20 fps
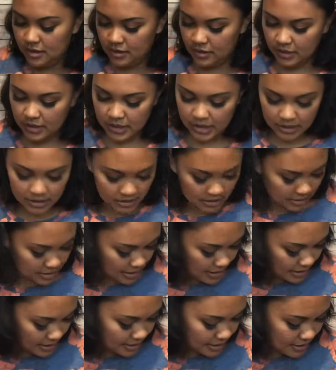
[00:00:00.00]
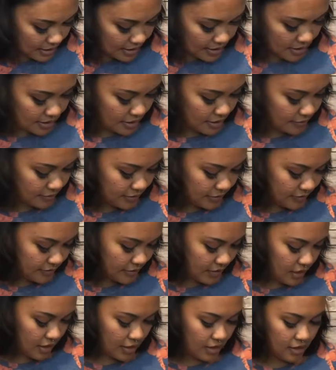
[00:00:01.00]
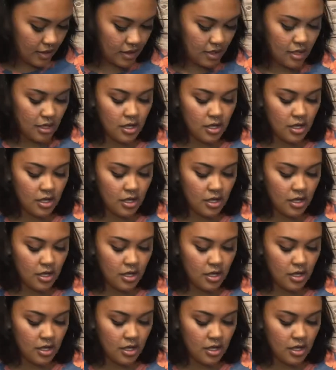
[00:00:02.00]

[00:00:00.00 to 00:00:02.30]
So there's that guy. We've got